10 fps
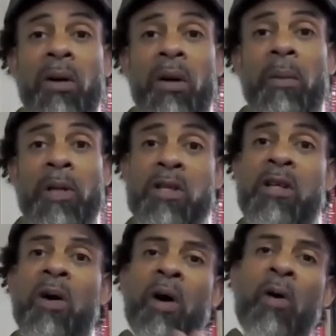but you
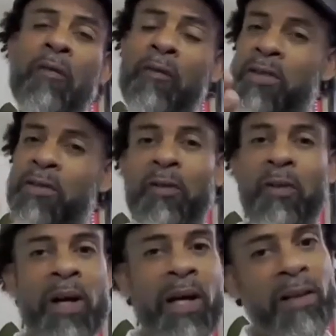know, or if it's a
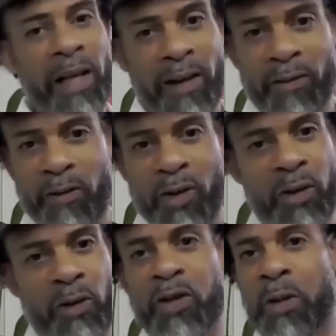friend, like
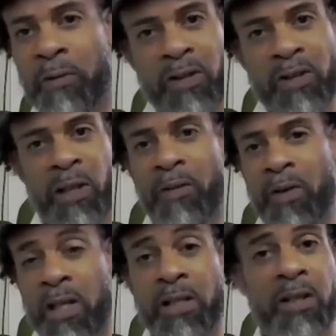if Jennifer
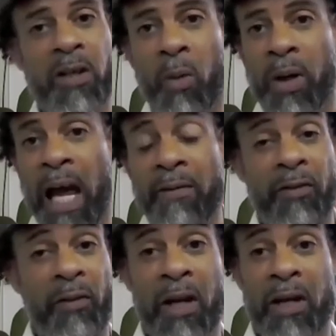said, you know what, I have a
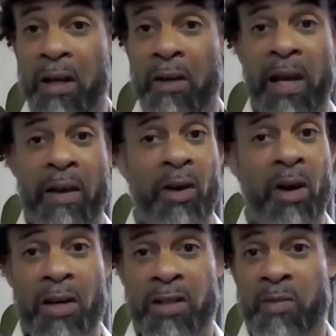friend here, they have an
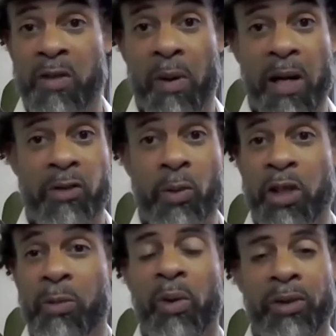awesome space, would you be
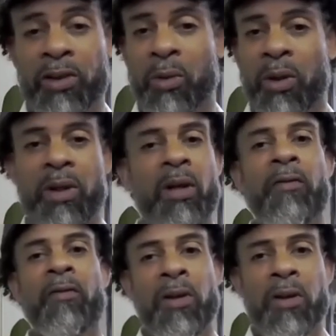willing to do it
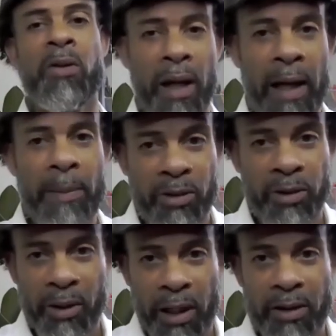for you?
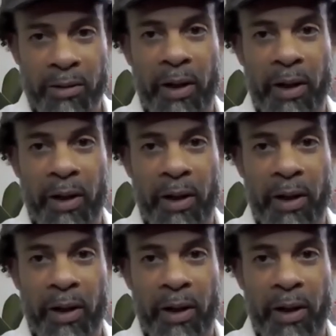Absolutely, I do that.